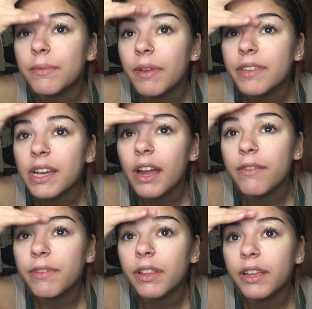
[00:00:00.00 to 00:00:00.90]
sometimes I kind
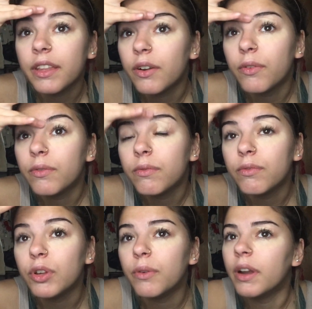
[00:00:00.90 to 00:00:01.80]
of feel like they don't
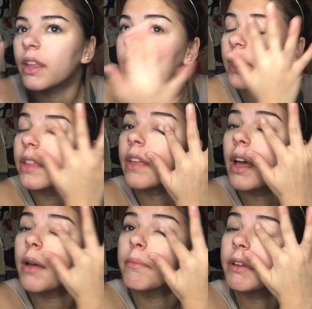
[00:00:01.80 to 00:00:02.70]
do anything
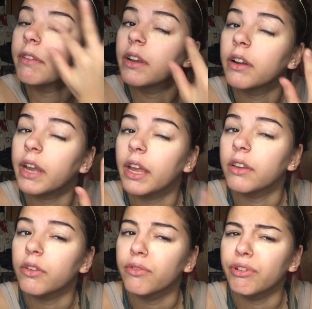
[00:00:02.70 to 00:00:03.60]
that my finger can't
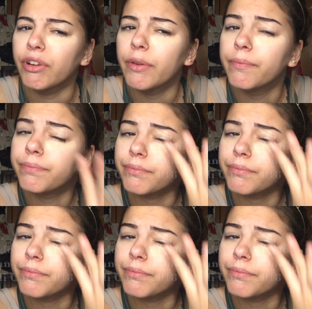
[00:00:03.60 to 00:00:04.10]
do, you know?